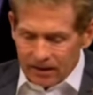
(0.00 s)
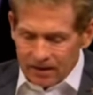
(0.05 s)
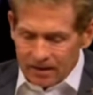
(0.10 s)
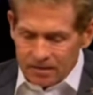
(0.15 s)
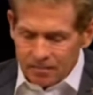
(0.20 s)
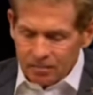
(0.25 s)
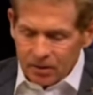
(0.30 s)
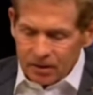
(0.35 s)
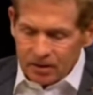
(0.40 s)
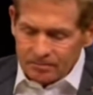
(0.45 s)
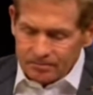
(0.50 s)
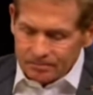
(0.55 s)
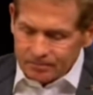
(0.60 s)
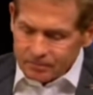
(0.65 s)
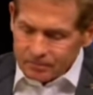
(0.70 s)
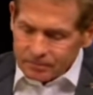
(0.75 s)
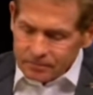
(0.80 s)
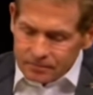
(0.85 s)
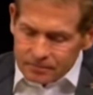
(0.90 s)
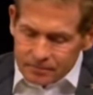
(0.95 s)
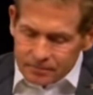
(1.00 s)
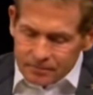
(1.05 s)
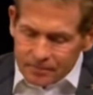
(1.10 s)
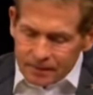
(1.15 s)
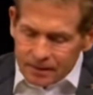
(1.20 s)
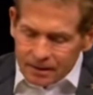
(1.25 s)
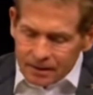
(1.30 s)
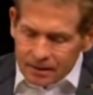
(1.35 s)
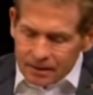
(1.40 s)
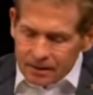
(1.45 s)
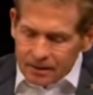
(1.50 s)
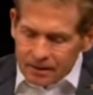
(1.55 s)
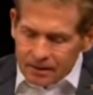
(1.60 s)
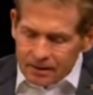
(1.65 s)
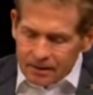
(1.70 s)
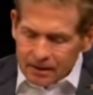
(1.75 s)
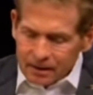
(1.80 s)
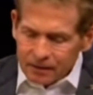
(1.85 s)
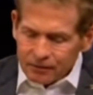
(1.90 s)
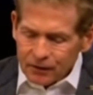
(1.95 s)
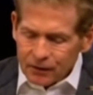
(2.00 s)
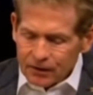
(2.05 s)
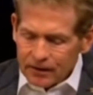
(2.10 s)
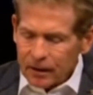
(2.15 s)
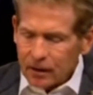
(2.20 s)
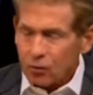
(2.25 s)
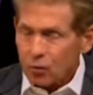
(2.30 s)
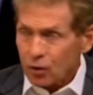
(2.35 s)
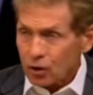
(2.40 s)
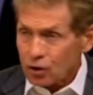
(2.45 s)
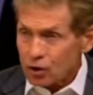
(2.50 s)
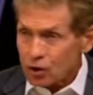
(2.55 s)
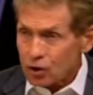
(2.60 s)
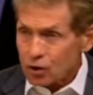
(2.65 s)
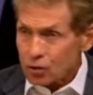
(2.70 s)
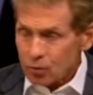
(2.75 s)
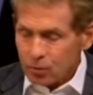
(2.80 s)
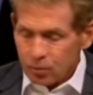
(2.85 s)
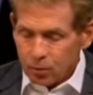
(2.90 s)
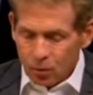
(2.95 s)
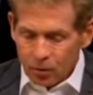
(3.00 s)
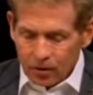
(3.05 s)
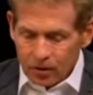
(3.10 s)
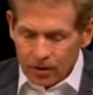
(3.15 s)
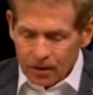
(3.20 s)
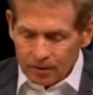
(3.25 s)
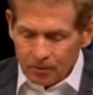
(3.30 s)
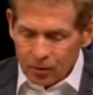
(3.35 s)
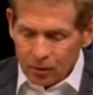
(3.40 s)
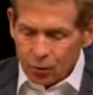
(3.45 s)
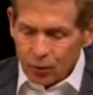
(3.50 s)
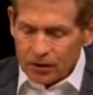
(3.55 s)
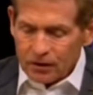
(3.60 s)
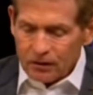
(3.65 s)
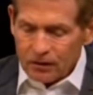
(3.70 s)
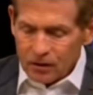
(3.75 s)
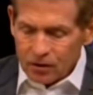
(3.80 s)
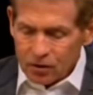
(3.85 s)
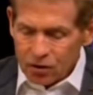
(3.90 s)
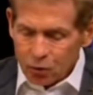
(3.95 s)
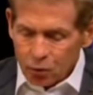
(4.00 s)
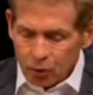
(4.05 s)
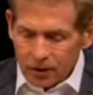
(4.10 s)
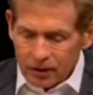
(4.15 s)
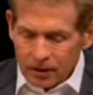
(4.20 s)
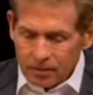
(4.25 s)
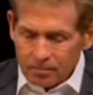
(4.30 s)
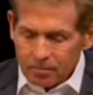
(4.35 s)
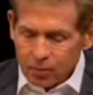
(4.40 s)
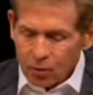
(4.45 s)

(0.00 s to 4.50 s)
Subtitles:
this. But the NFL Network just reported, I'm going to read their tweet.